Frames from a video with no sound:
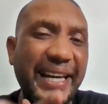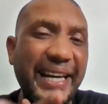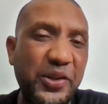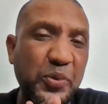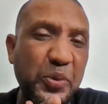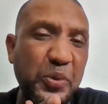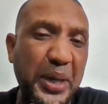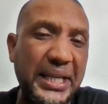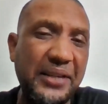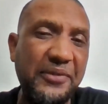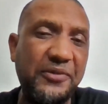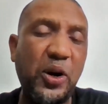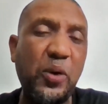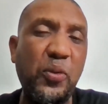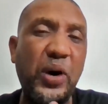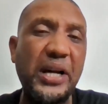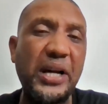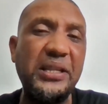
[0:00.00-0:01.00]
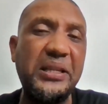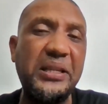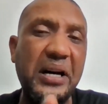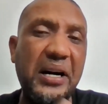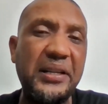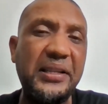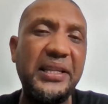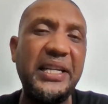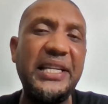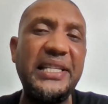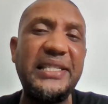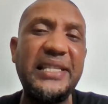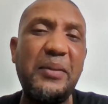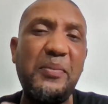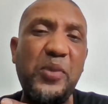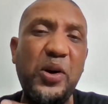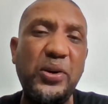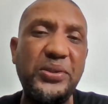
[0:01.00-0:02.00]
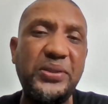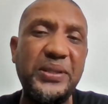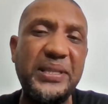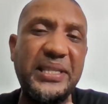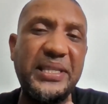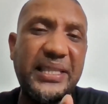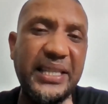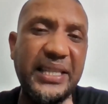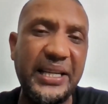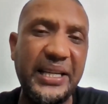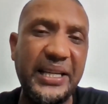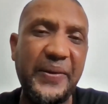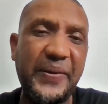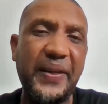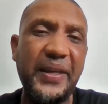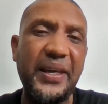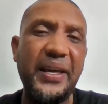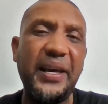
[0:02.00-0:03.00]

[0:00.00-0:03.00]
Get ready for what God is about to say